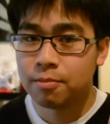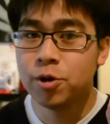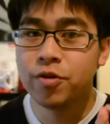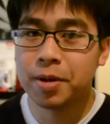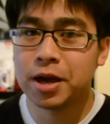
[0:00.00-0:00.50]

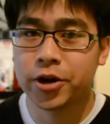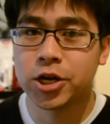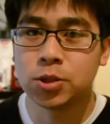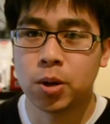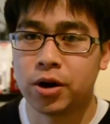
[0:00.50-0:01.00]
Movie Maker
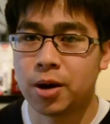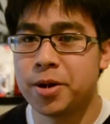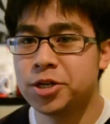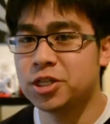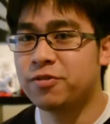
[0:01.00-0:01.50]
as well, and I'll
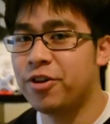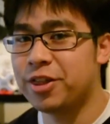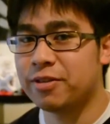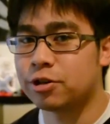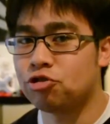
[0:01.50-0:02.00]
mention this
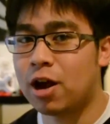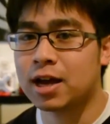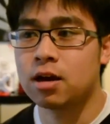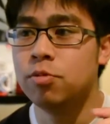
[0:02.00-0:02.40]
further down the track,